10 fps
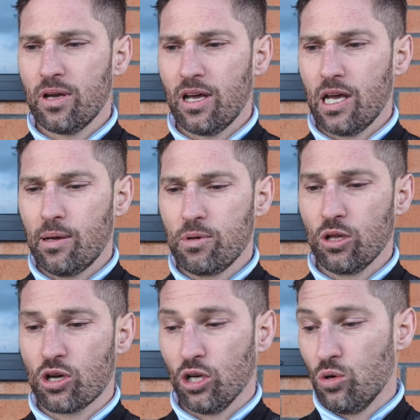You
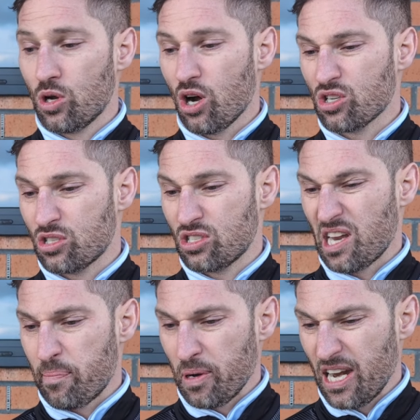look at Luke Hogg
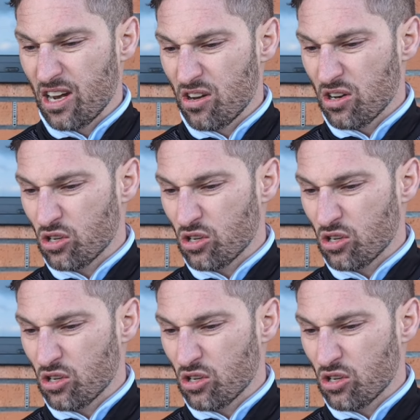stepping in and